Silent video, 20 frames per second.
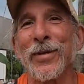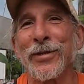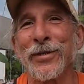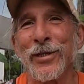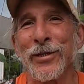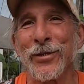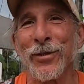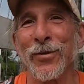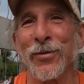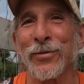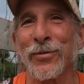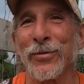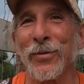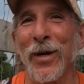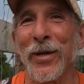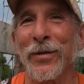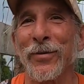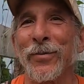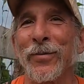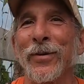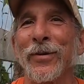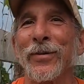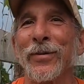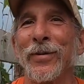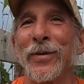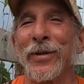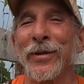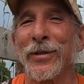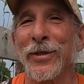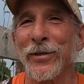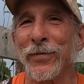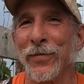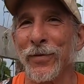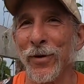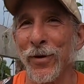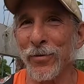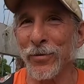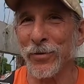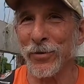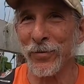It just goes right through. It just
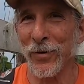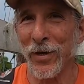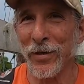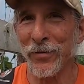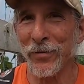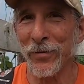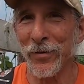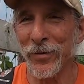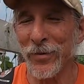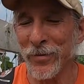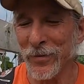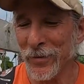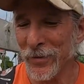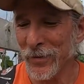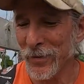flows right through.